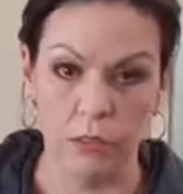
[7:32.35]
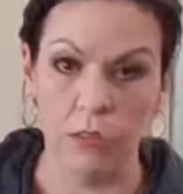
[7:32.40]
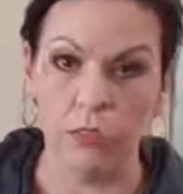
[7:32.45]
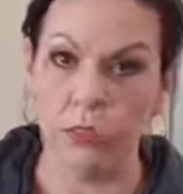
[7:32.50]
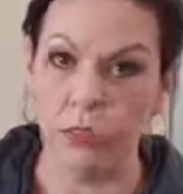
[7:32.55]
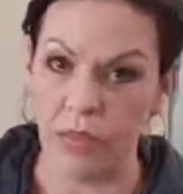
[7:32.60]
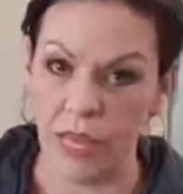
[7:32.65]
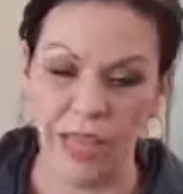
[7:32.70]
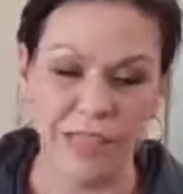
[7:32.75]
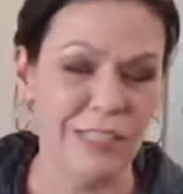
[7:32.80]

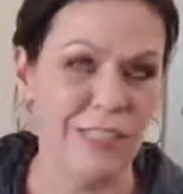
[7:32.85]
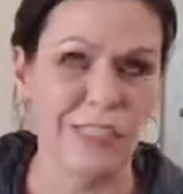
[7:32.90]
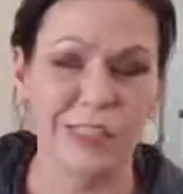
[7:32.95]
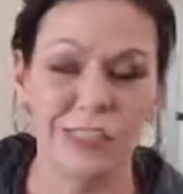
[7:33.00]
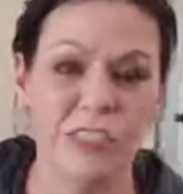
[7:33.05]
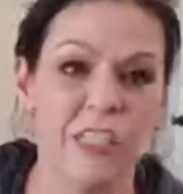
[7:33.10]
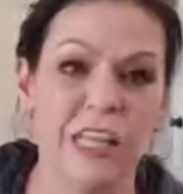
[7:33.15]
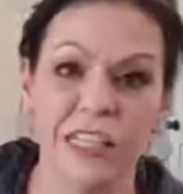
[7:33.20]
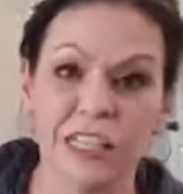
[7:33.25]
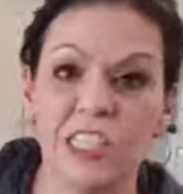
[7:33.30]
So
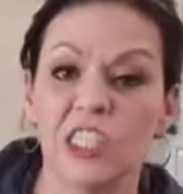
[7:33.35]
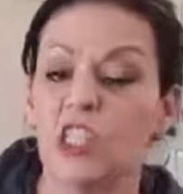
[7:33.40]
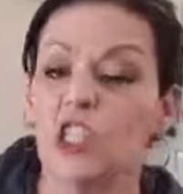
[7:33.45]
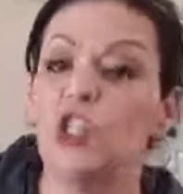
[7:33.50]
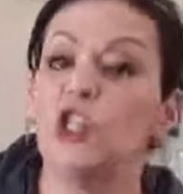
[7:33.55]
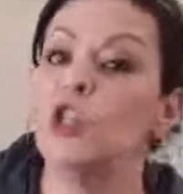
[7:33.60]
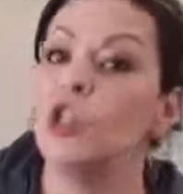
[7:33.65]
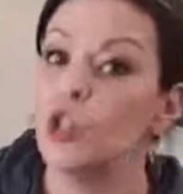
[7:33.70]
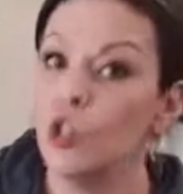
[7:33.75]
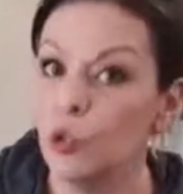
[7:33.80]
that's a
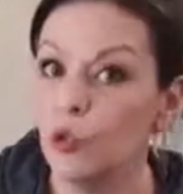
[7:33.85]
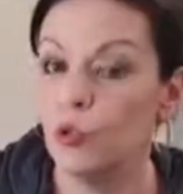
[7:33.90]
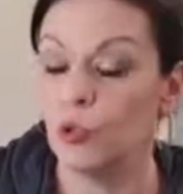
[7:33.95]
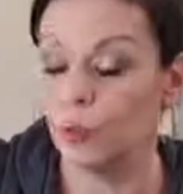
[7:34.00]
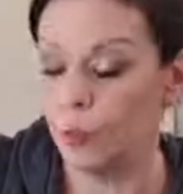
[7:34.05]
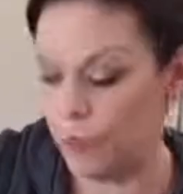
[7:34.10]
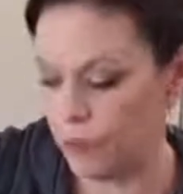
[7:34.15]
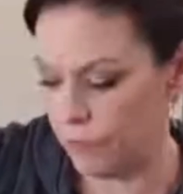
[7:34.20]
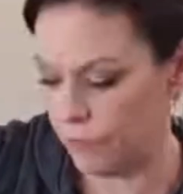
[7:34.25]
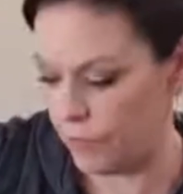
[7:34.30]

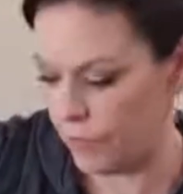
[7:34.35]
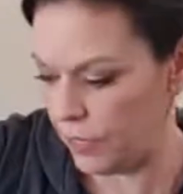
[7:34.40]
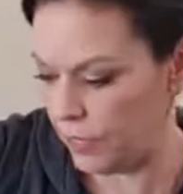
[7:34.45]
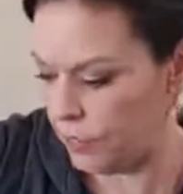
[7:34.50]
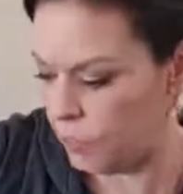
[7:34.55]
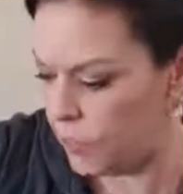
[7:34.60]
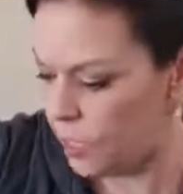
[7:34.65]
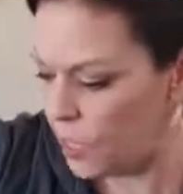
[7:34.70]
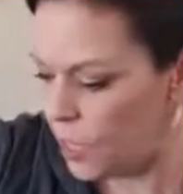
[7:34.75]
huge benefit.